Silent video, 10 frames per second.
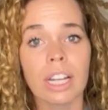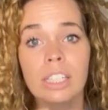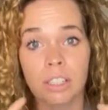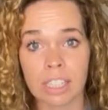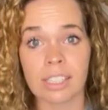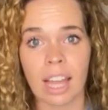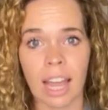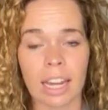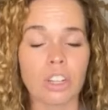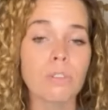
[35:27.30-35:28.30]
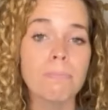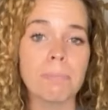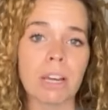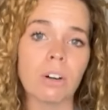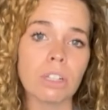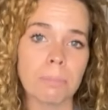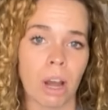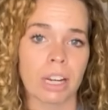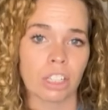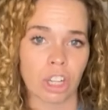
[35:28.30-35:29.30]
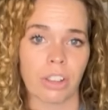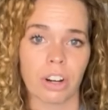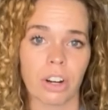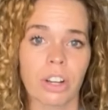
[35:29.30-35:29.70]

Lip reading: designed to build upon each other.